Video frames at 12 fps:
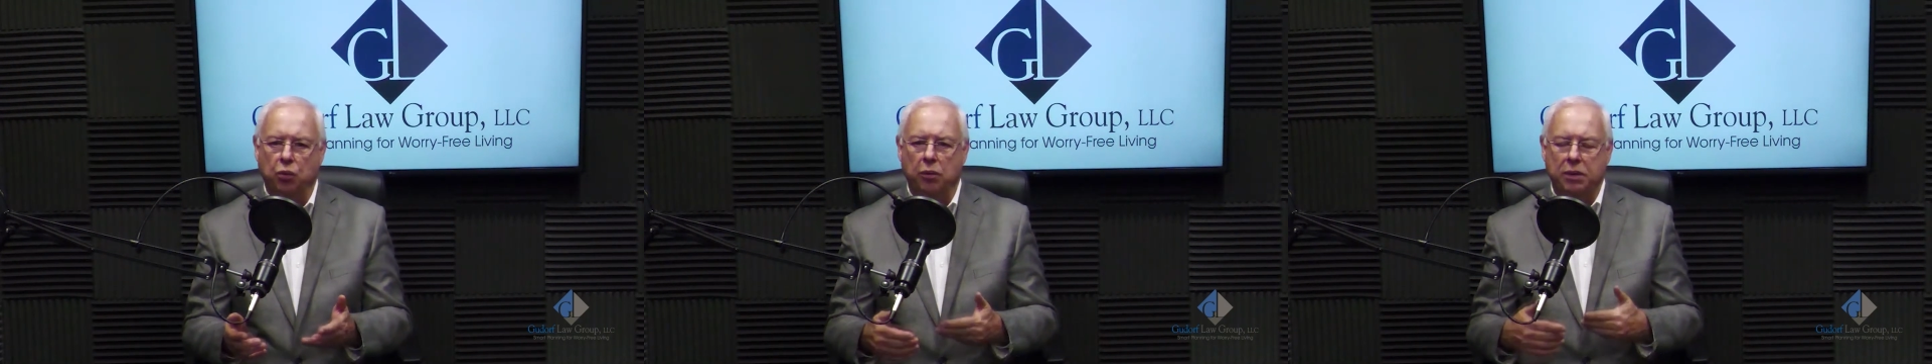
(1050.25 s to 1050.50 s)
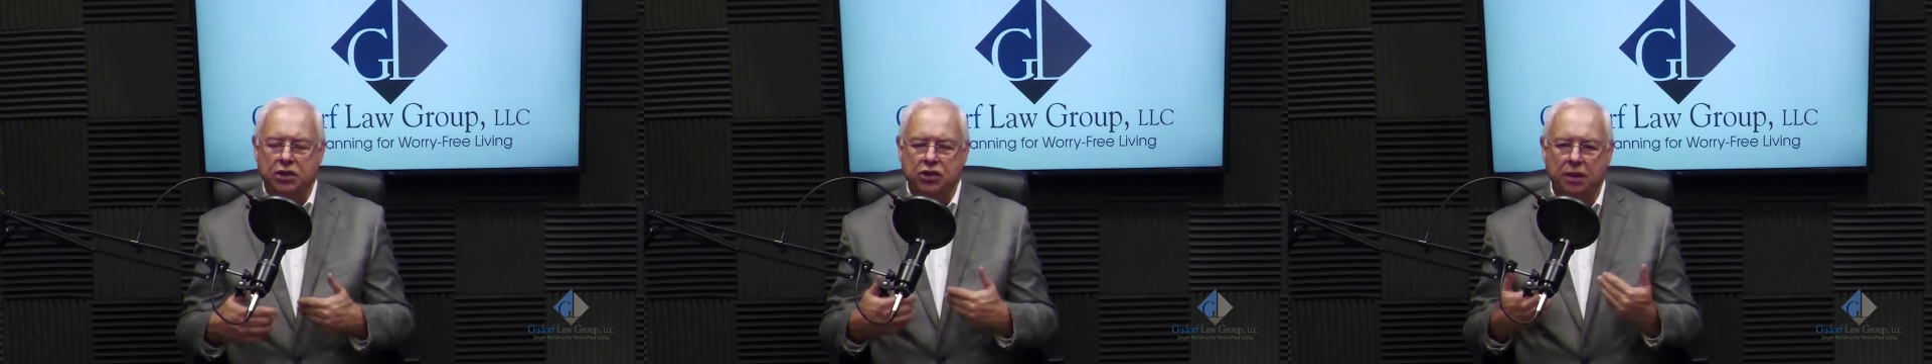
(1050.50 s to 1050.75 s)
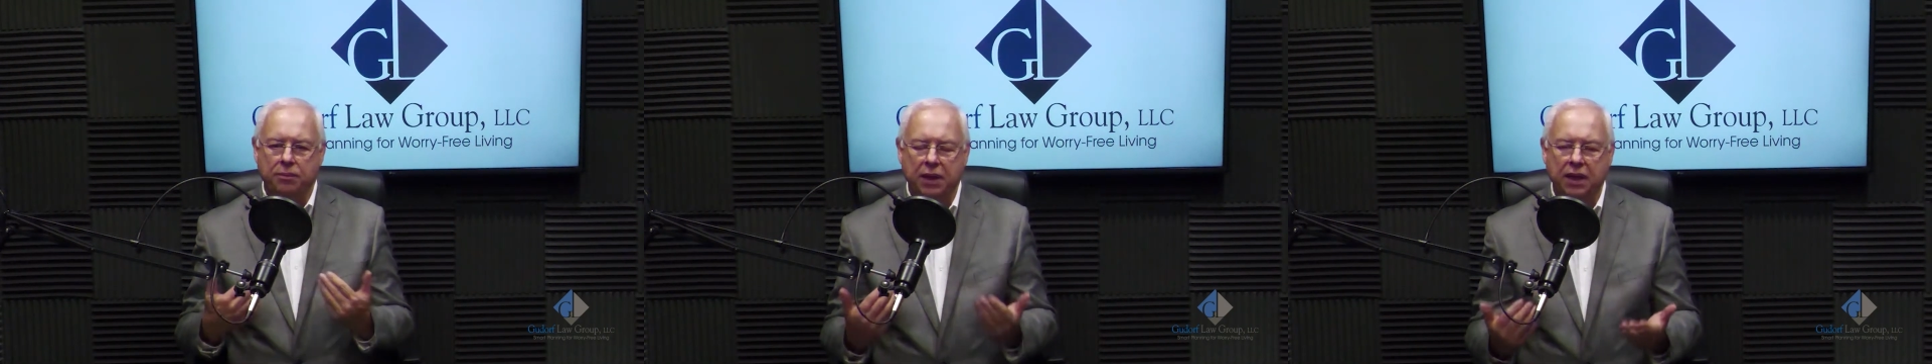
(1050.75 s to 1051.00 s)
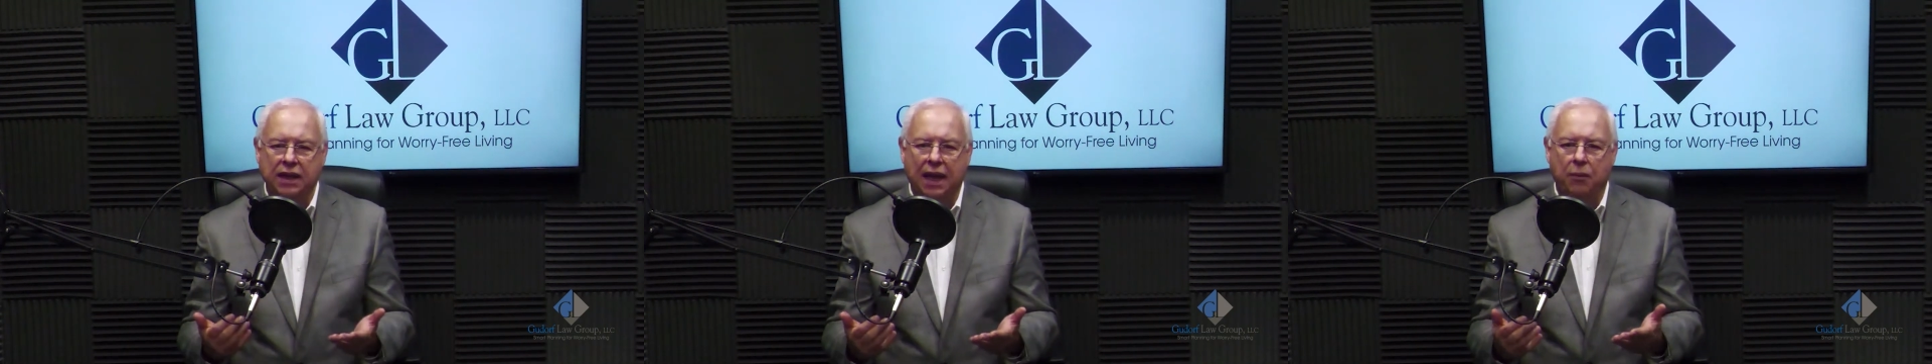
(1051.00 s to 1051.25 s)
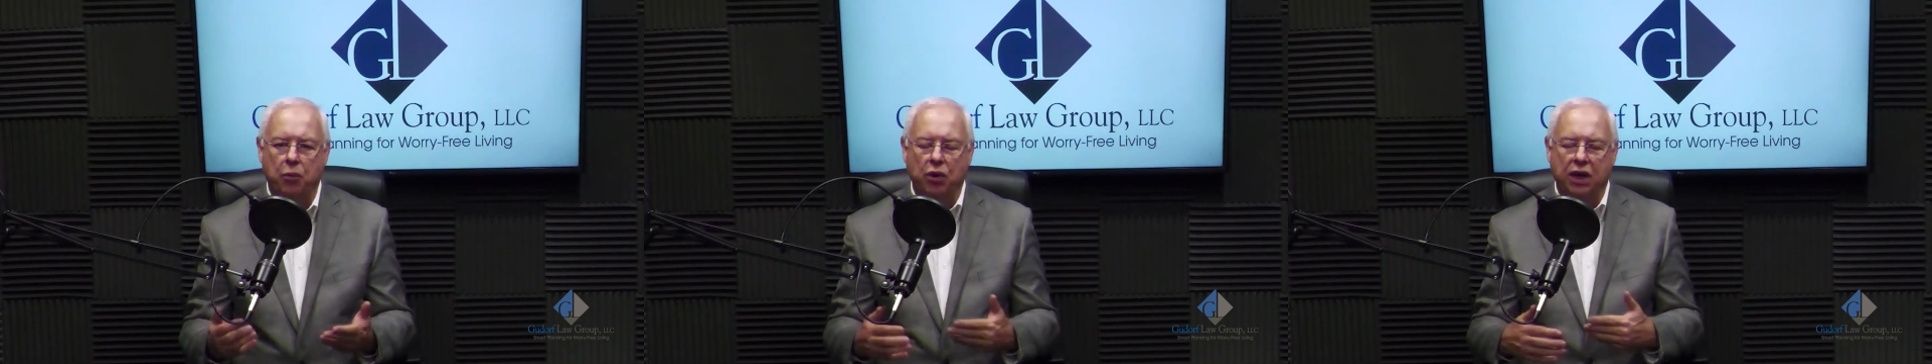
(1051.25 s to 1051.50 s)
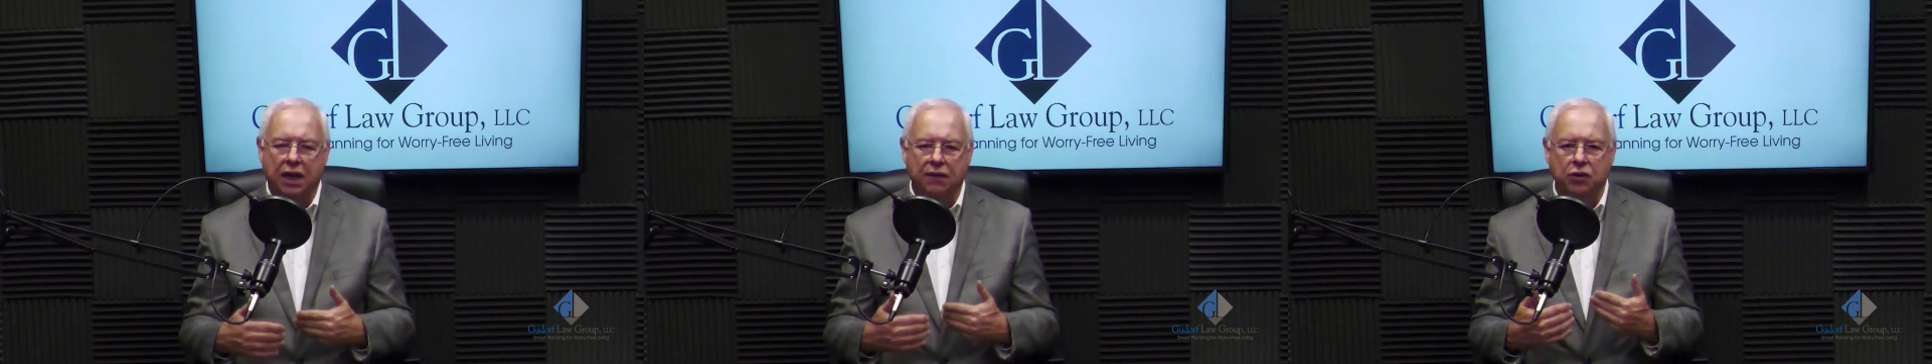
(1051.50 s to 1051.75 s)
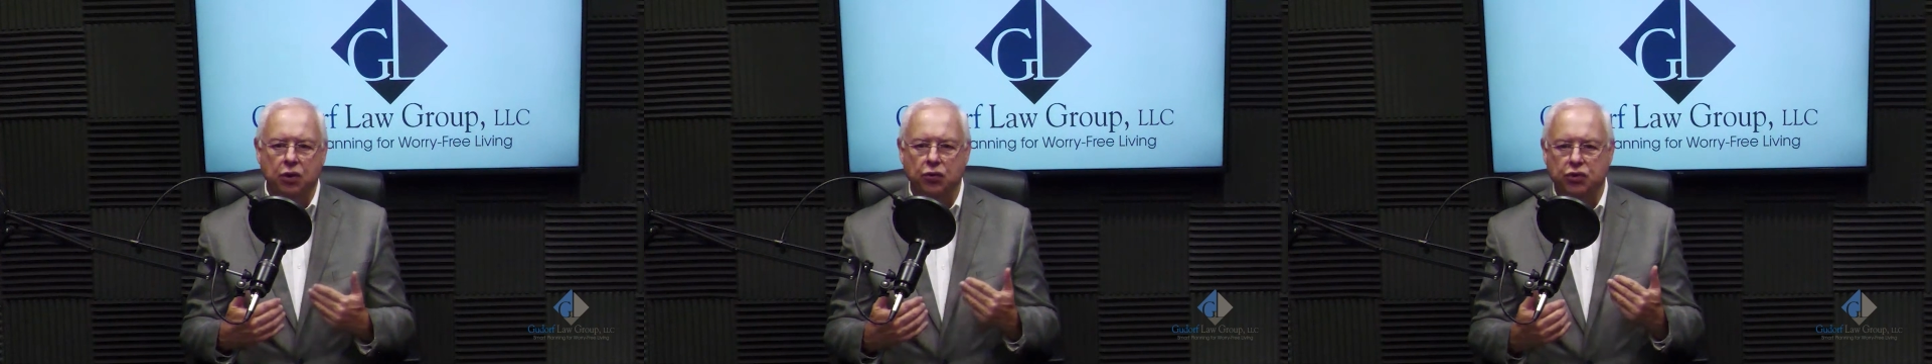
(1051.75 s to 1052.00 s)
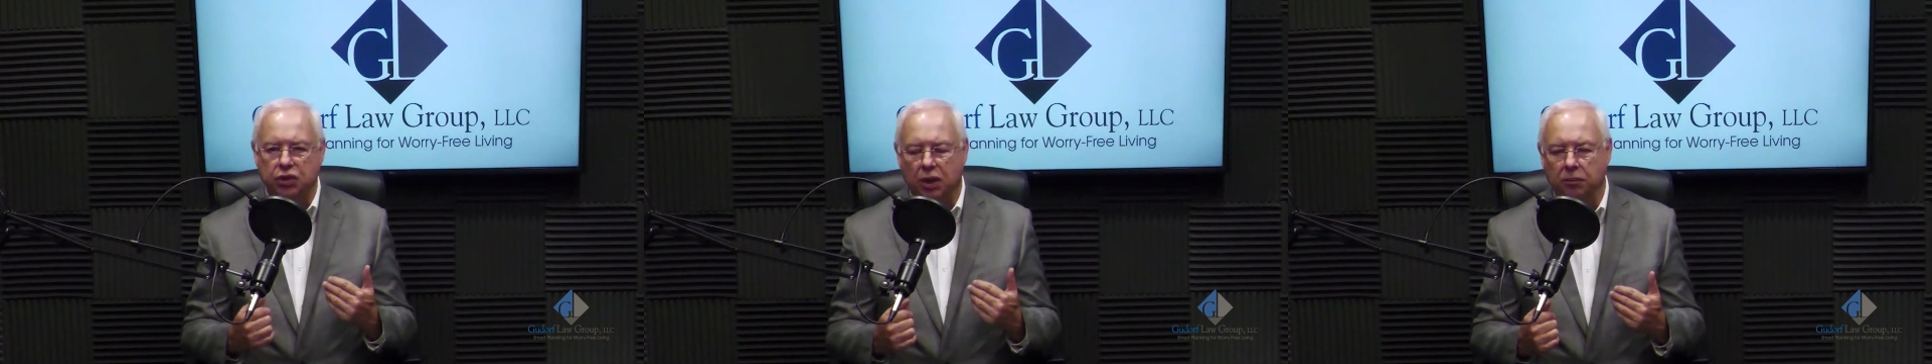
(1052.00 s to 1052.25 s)
will be something that will give you
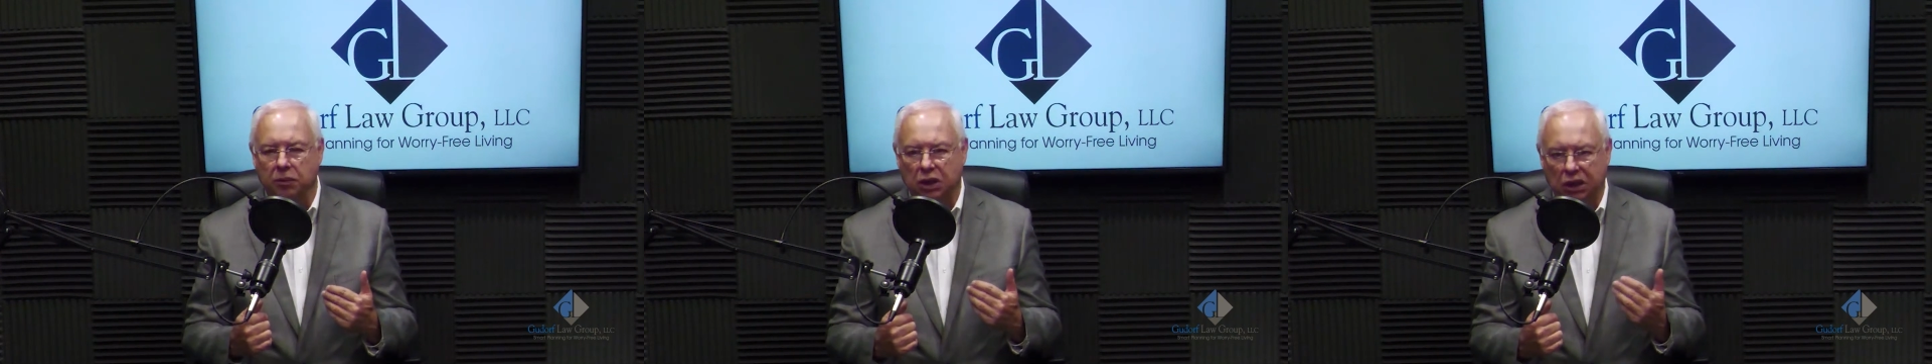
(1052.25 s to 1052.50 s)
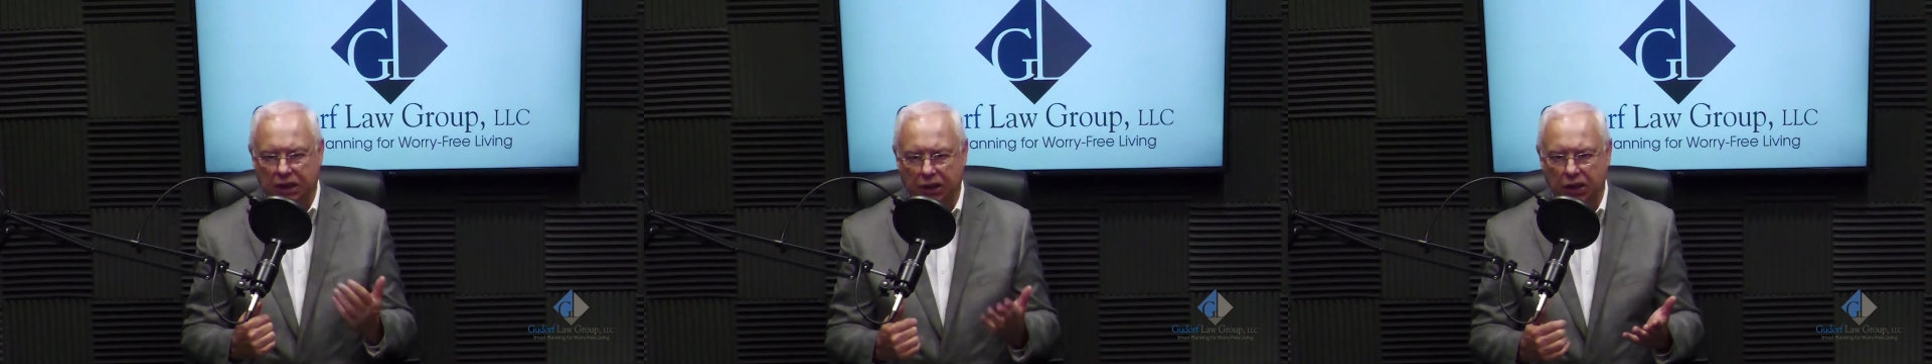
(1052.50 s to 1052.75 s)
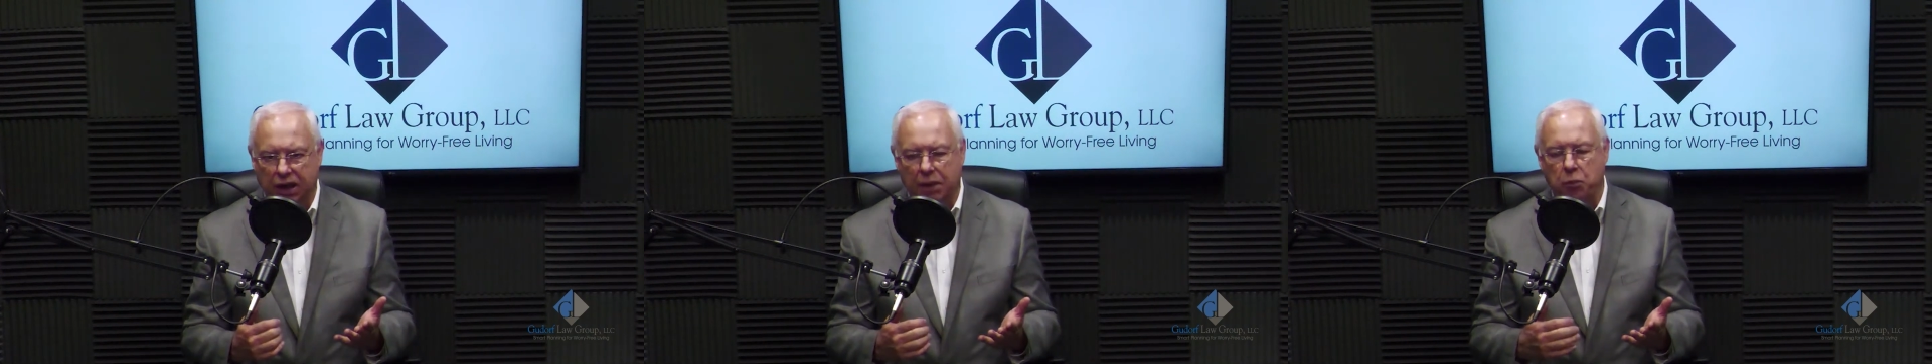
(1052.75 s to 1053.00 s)
some clarity,